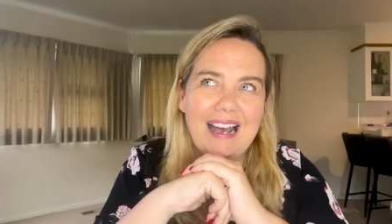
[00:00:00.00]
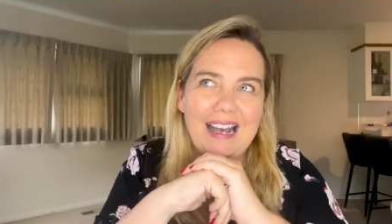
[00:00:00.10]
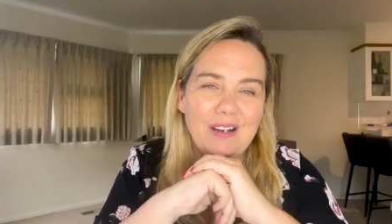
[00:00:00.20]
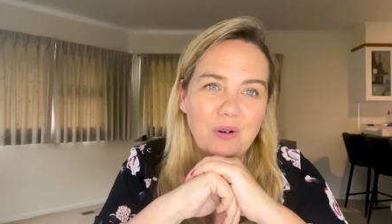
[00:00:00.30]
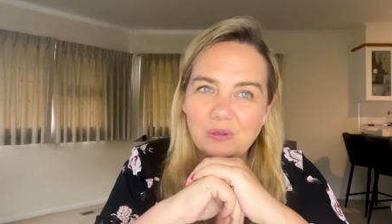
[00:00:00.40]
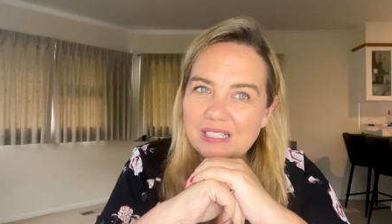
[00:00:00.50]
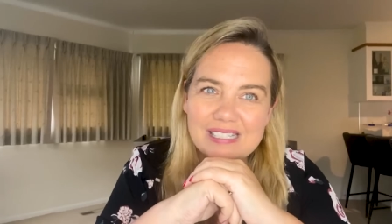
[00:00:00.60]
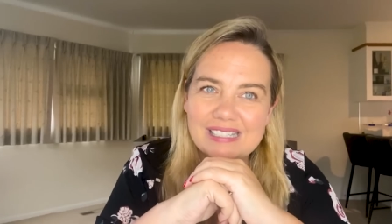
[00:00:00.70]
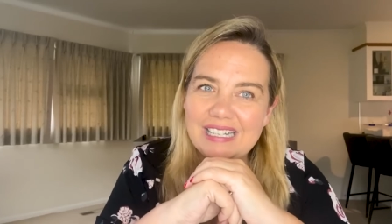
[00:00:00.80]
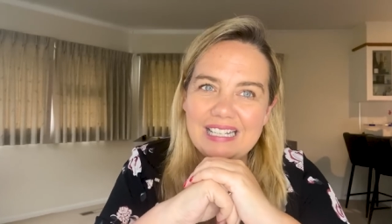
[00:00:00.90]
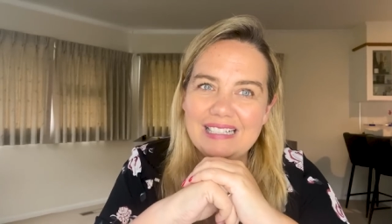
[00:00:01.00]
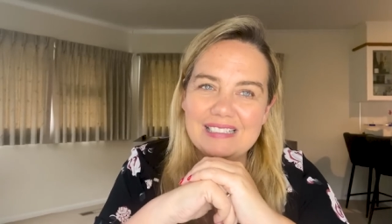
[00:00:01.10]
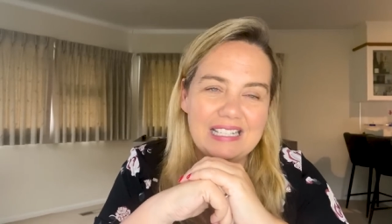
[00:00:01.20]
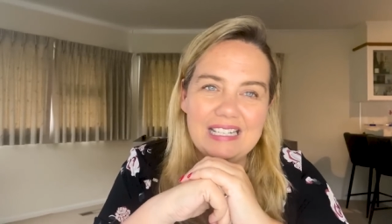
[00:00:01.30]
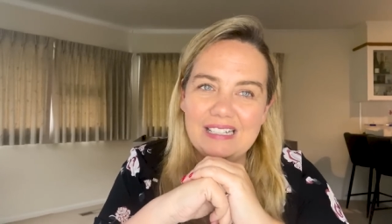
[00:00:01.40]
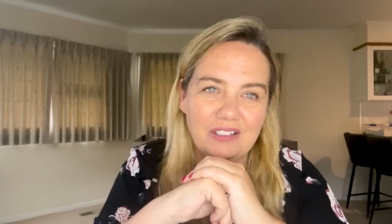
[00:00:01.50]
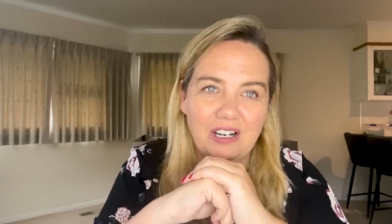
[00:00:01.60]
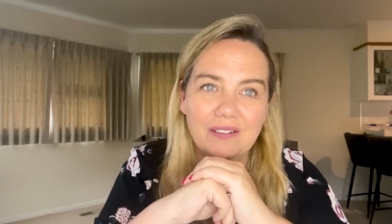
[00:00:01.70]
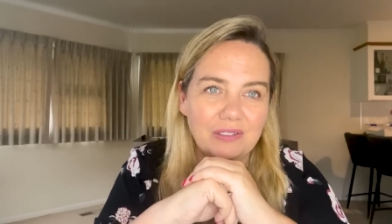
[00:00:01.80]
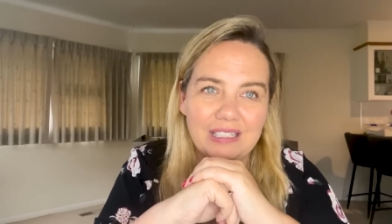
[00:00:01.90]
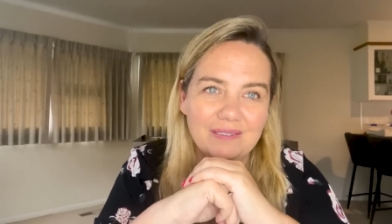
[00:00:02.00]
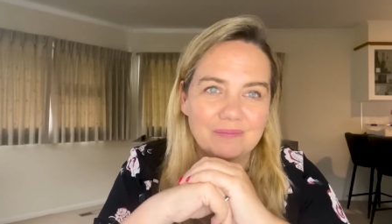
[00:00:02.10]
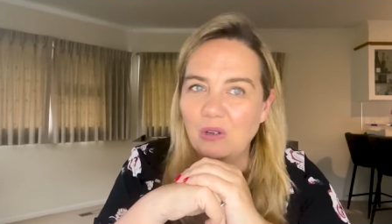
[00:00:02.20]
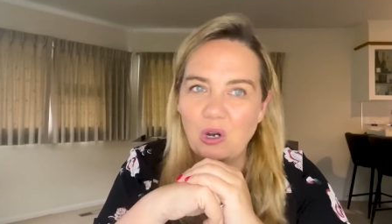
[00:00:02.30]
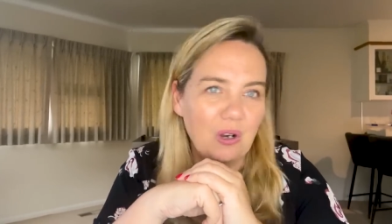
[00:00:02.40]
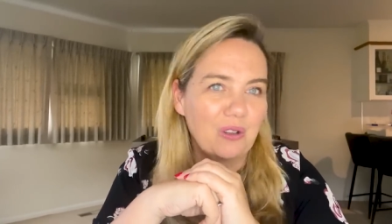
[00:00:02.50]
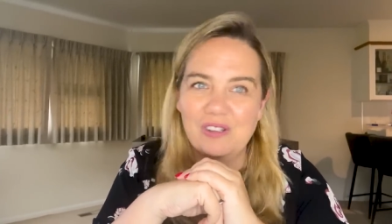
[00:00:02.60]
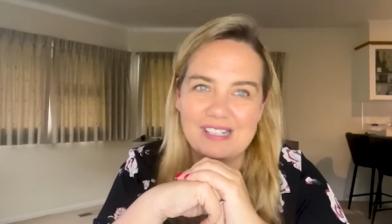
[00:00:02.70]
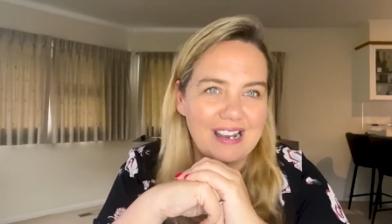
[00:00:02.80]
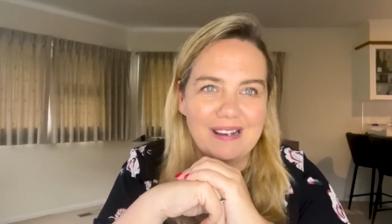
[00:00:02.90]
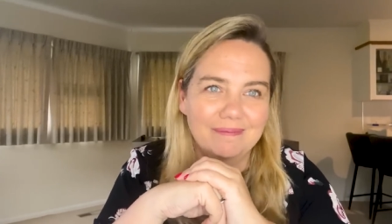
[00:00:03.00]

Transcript: I only see tea and coffee all the time.